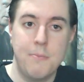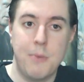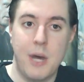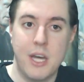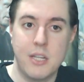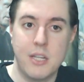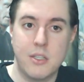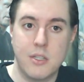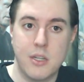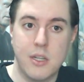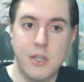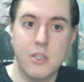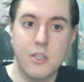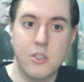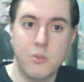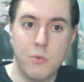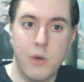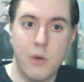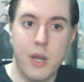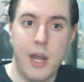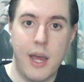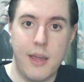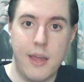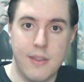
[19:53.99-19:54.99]
but
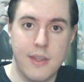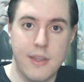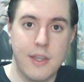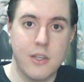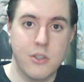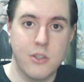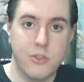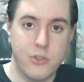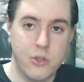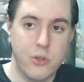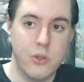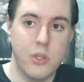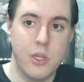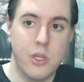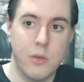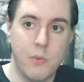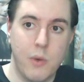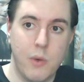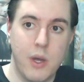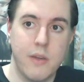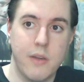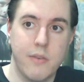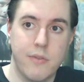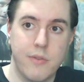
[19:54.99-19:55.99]
this one I think is certainly
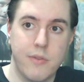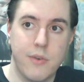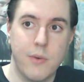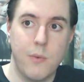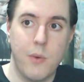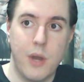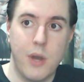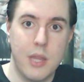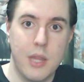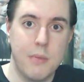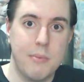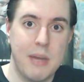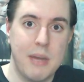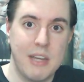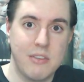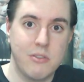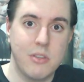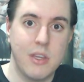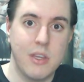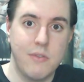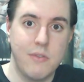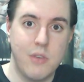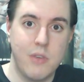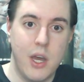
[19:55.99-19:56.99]
one of the
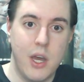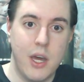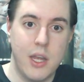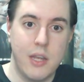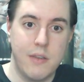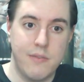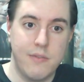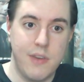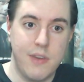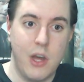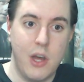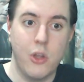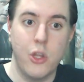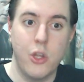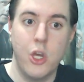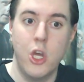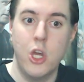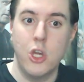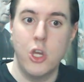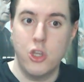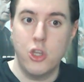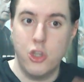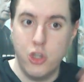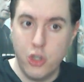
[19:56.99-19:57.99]
best they've done, and felt
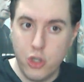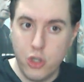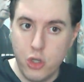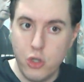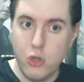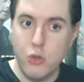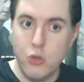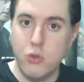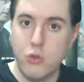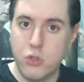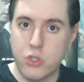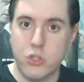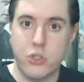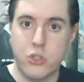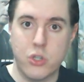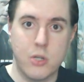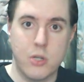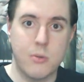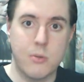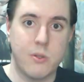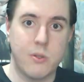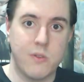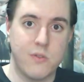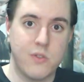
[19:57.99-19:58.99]
huge in
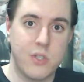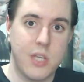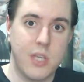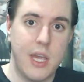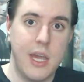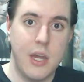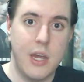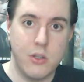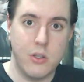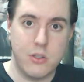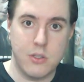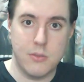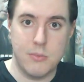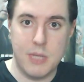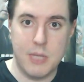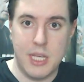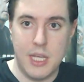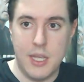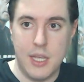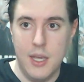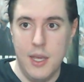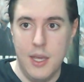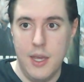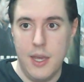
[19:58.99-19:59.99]
terms of scale to
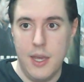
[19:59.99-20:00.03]
me.